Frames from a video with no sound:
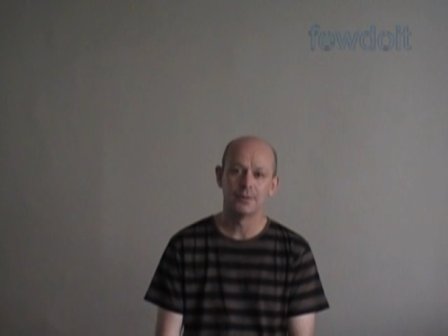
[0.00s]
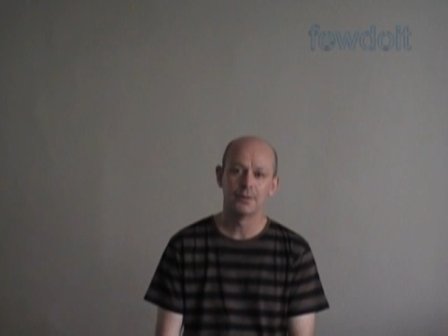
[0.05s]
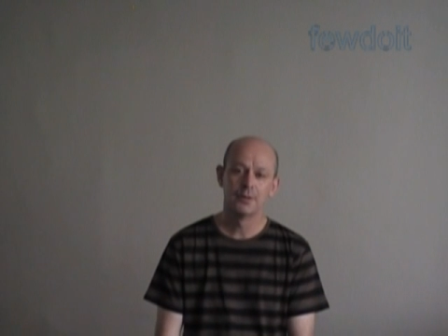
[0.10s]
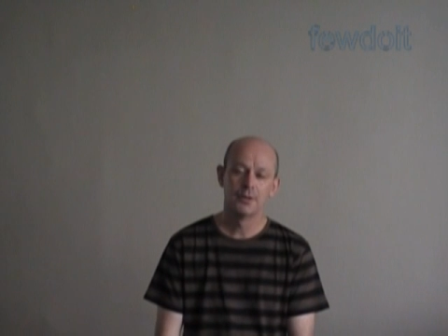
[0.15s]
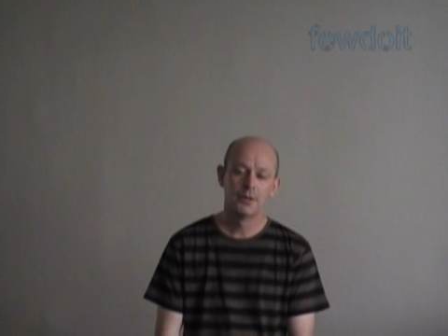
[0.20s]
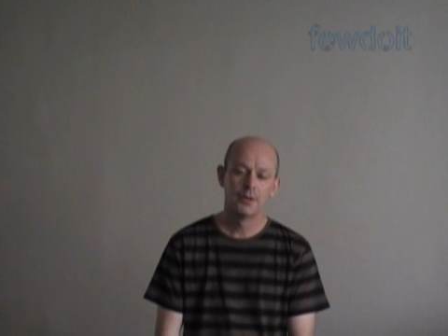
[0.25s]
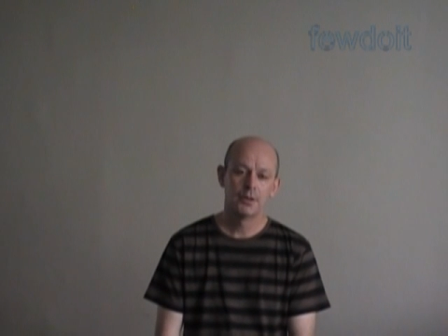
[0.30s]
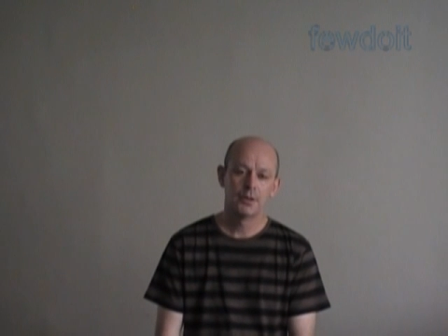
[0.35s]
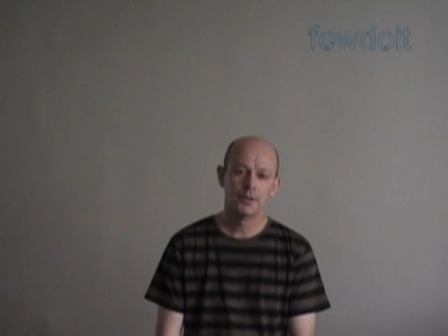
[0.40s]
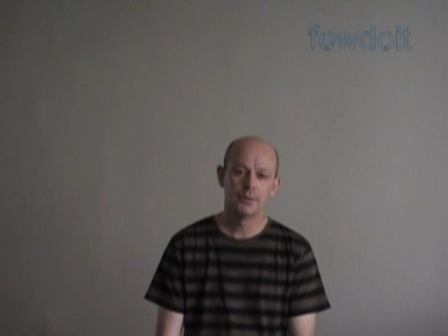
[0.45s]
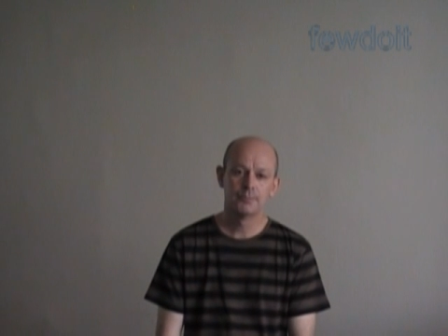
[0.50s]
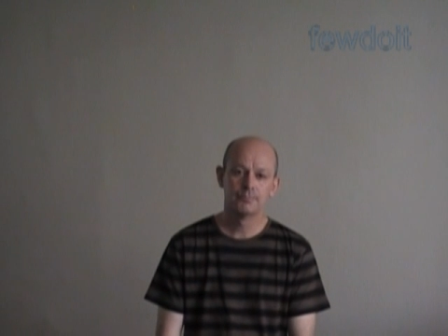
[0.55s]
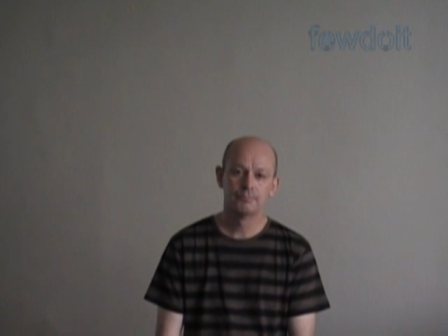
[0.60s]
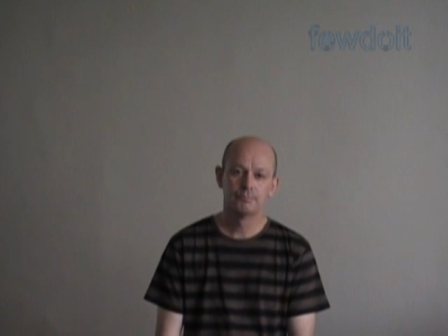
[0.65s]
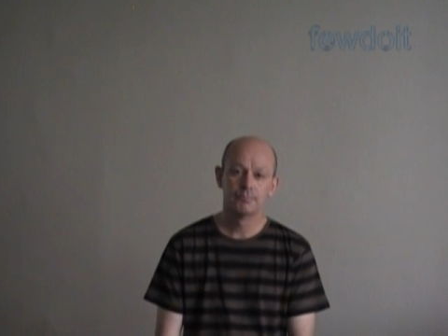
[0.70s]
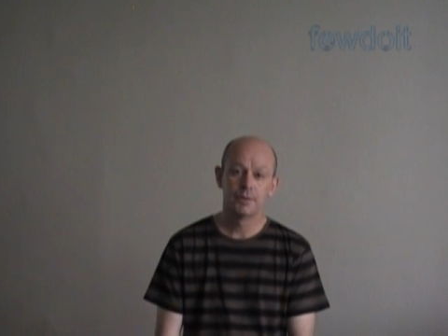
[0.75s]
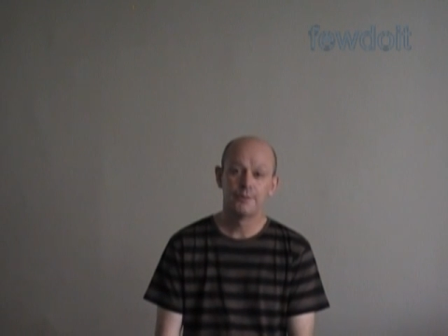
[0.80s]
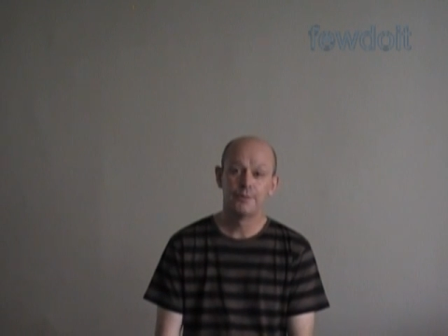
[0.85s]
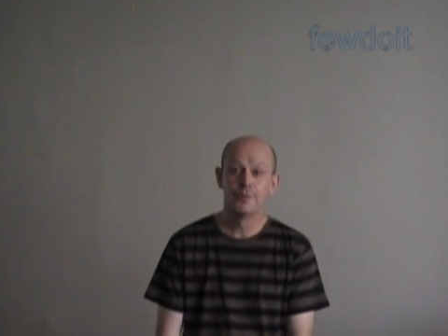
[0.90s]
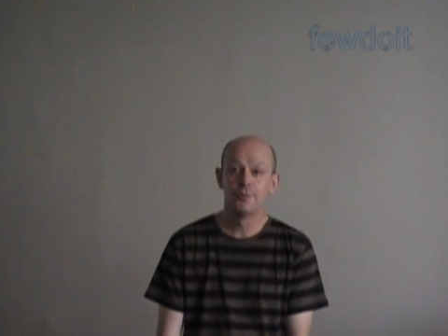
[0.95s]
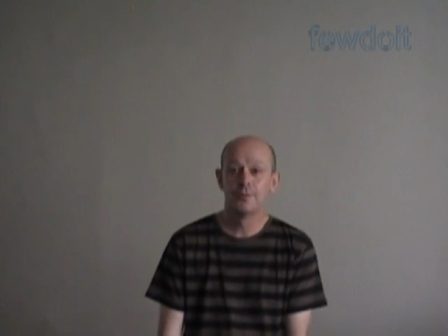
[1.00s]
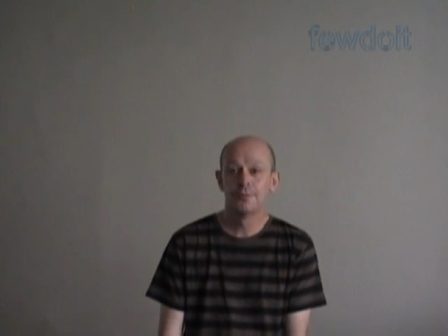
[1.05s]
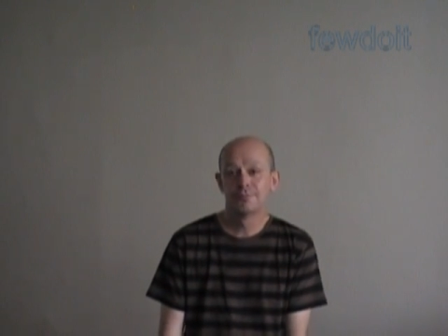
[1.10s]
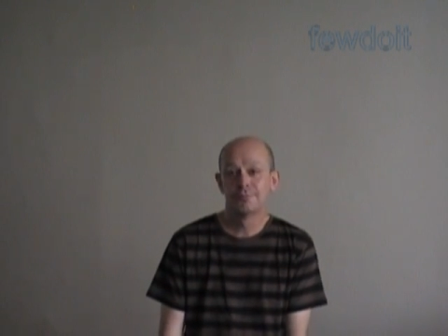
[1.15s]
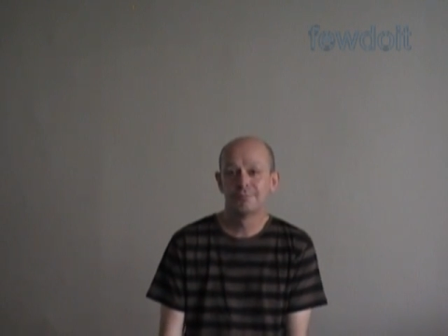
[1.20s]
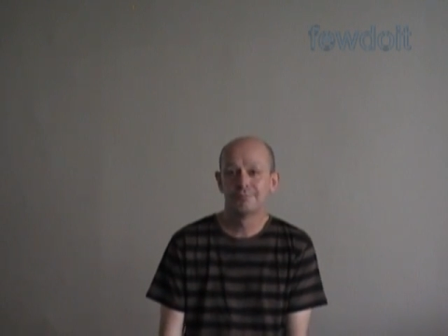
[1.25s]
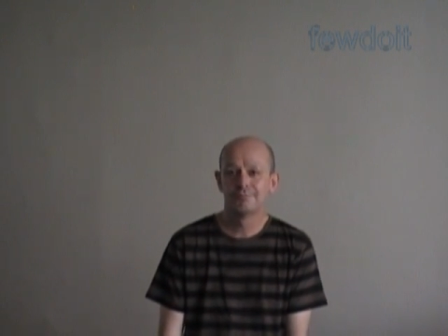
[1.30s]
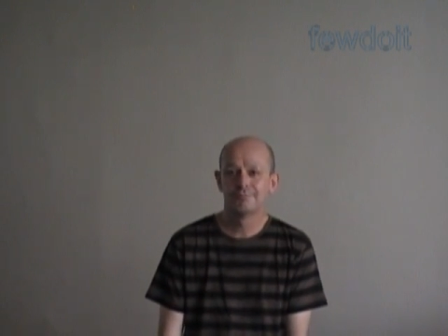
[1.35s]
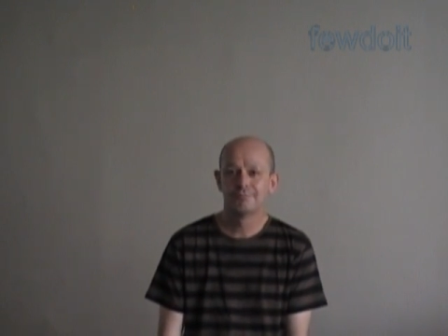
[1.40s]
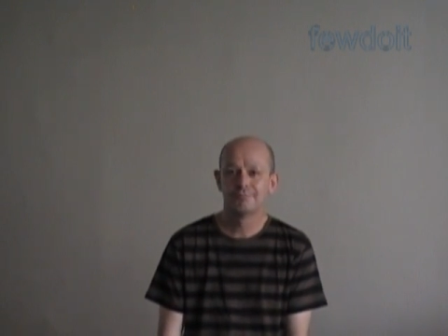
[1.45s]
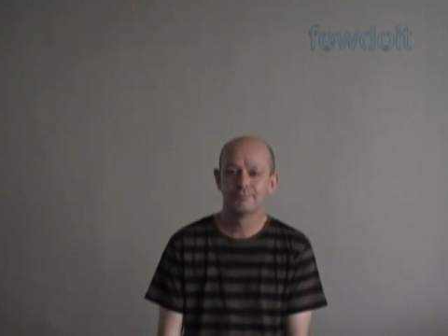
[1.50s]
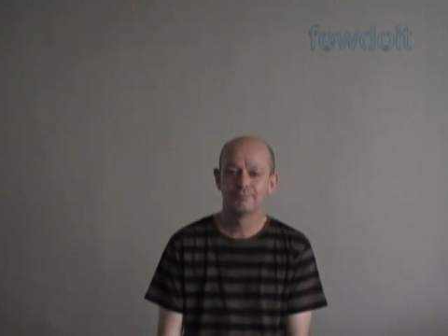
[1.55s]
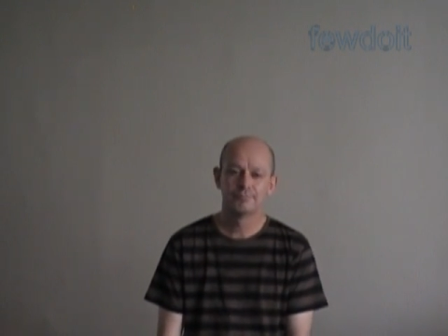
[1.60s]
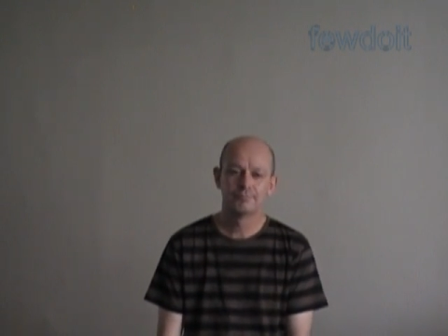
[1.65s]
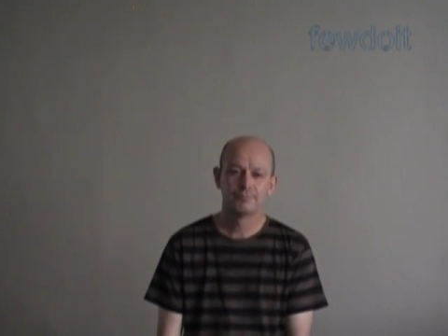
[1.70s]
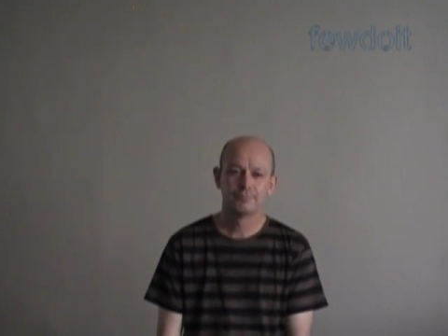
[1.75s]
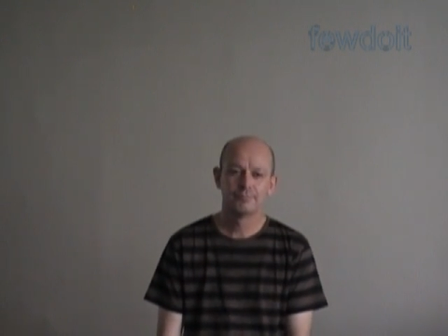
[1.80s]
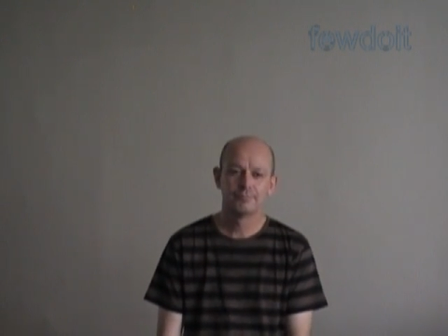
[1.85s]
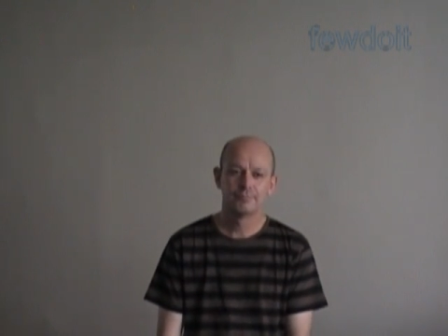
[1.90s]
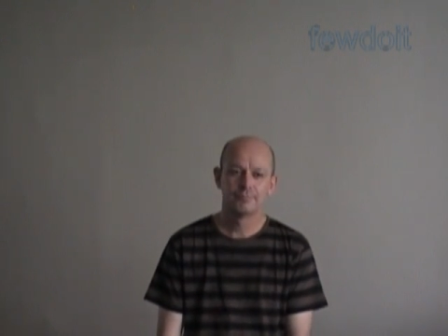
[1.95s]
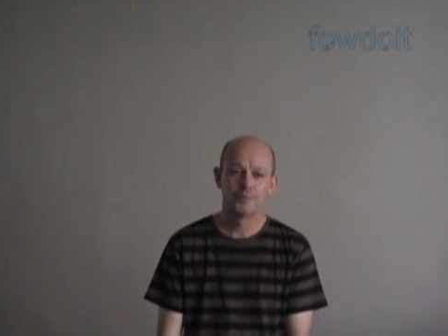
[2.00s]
and there is always something to speak about.